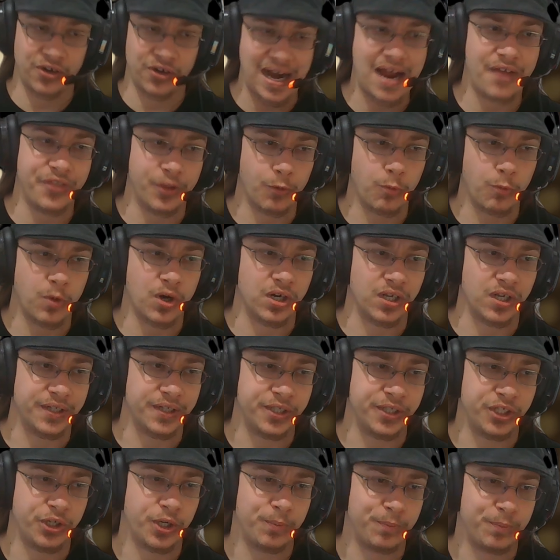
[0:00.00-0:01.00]
around the
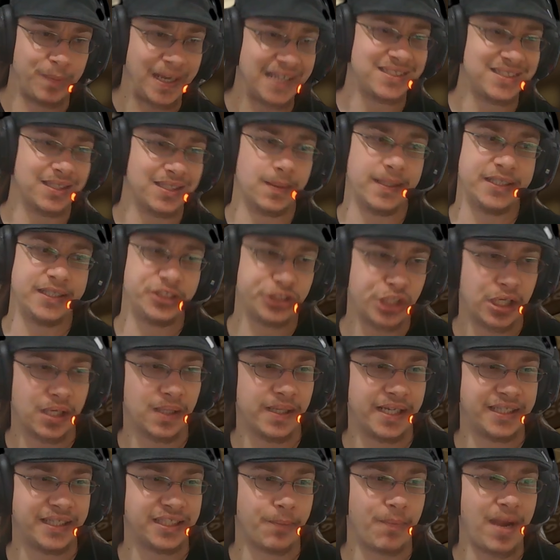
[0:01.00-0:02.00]
world. You're basically
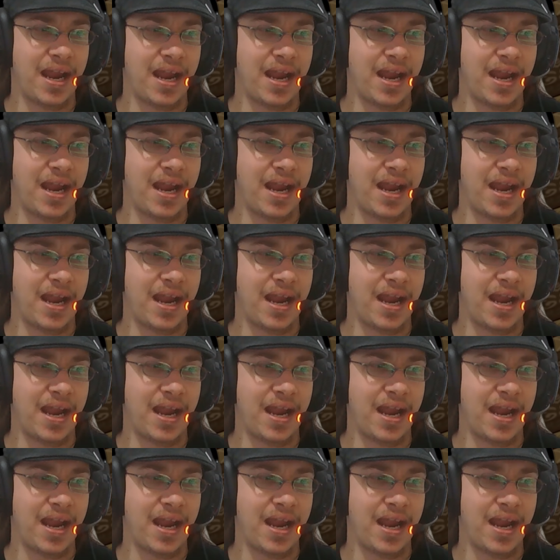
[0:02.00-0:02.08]
juggling